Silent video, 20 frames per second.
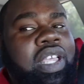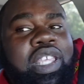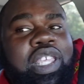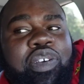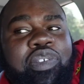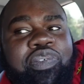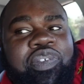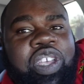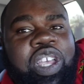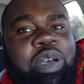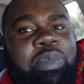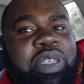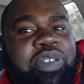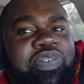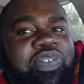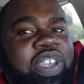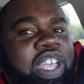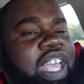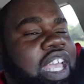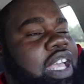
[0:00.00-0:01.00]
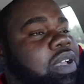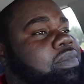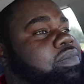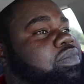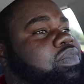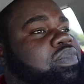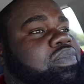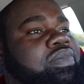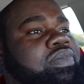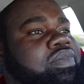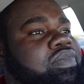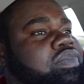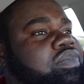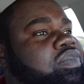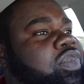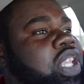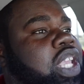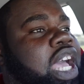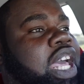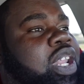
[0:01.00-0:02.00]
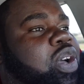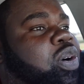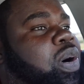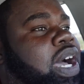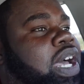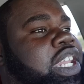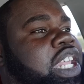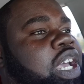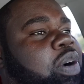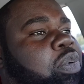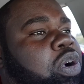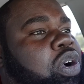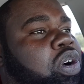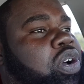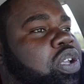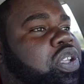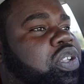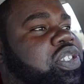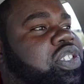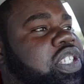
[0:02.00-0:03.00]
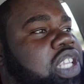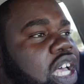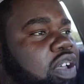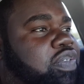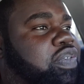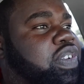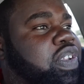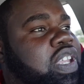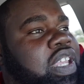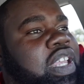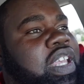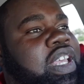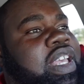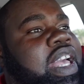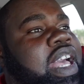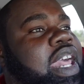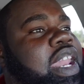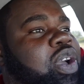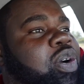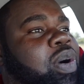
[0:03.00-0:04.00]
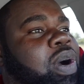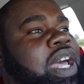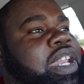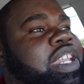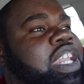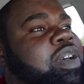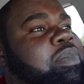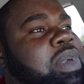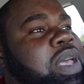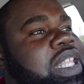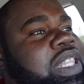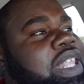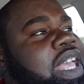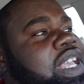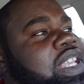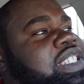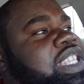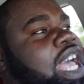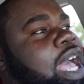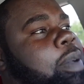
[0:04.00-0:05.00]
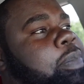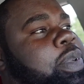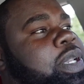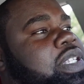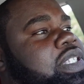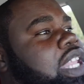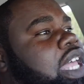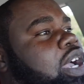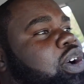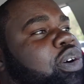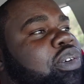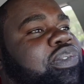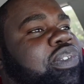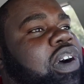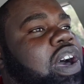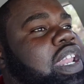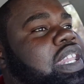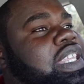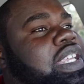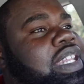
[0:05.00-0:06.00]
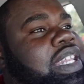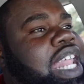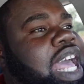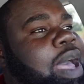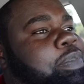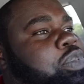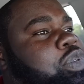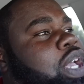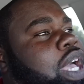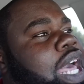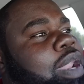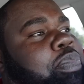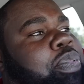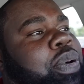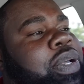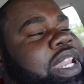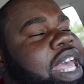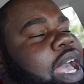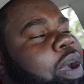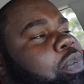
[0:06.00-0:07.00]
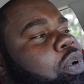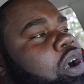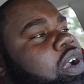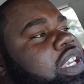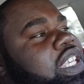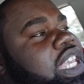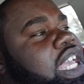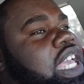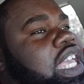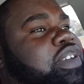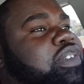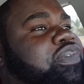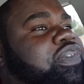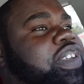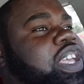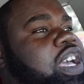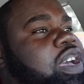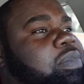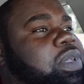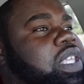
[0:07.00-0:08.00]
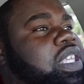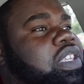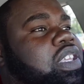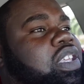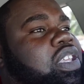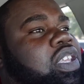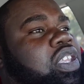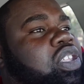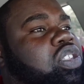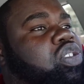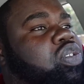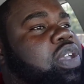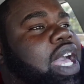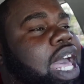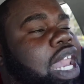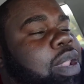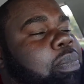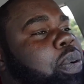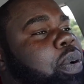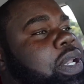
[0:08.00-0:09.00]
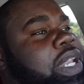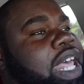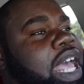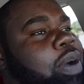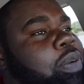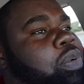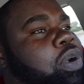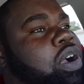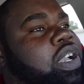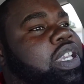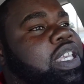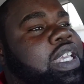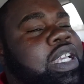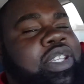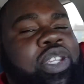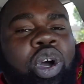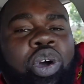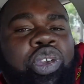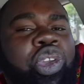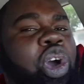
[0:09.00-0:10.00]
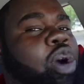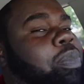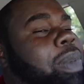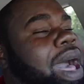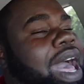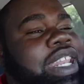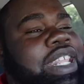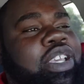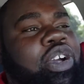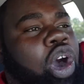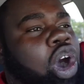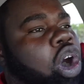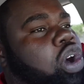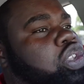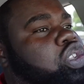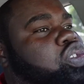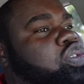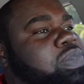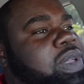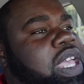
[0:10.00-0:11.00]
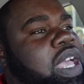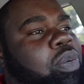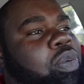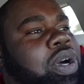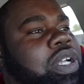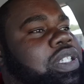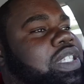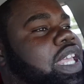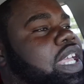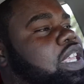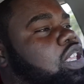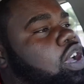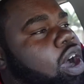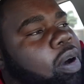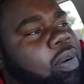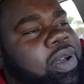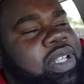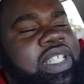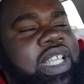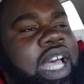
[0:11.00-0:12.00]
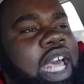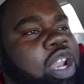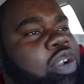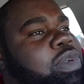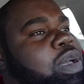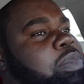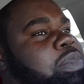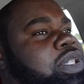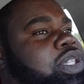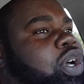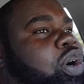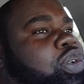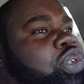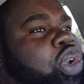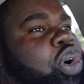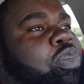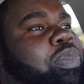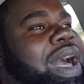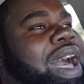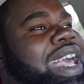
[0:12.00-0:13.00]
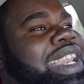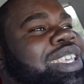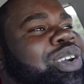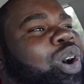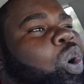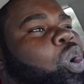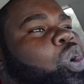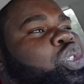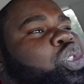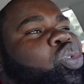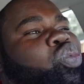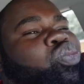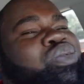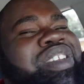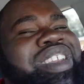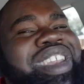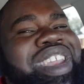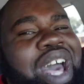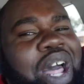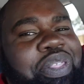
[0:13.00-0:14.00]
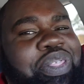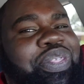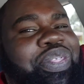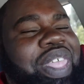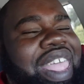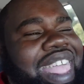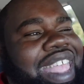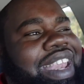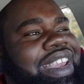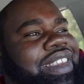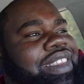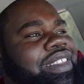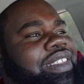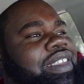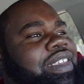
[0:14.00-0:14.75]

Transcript: You feel me, fam? Gotta go out there and work on yourself. Gotta go out there and make things happen. It's not gonna fall in your lap. You gotta put that work in, you feel me? You gotta put that work in. Don't nobody owe you, man. One thing you always gotta remember, don't nobody owe you nothing.